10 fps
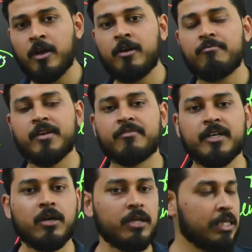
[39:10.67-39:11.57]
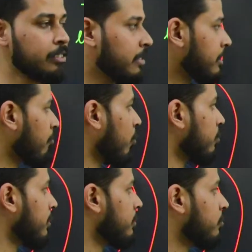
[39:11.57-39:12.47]
where we are going to discuss about
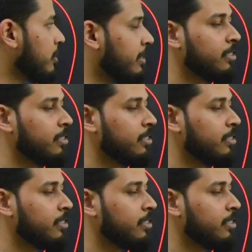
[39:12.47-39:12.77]
these 3